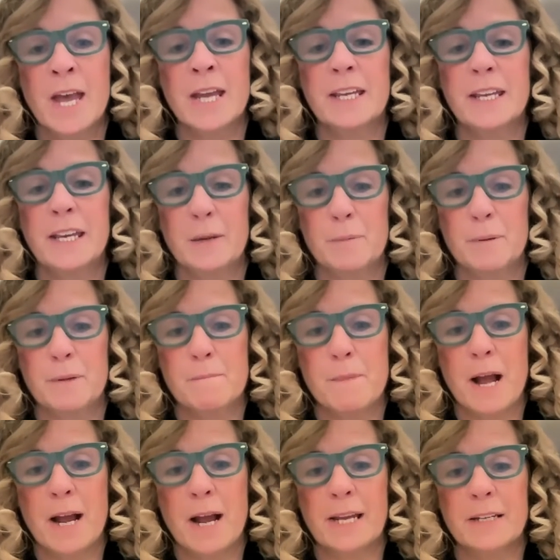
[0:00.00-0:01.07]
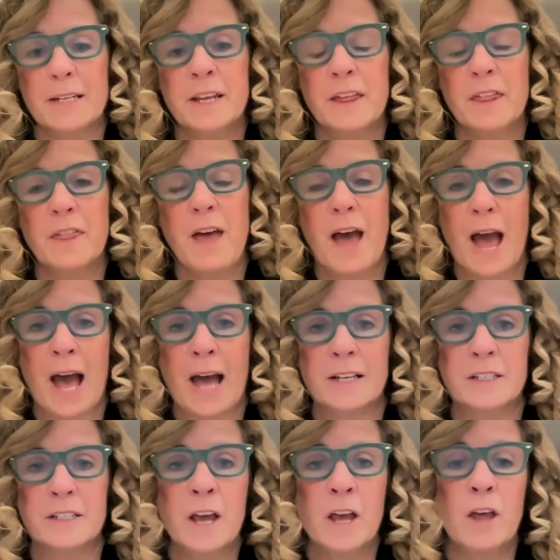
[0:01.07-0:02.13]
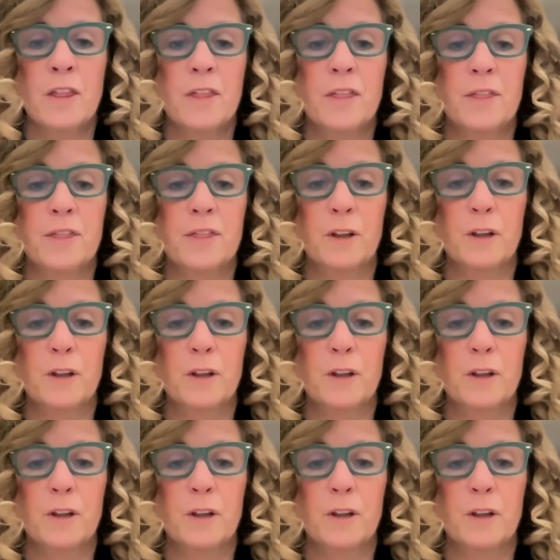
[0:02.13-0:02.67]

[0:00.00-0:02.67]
Keep in mind that the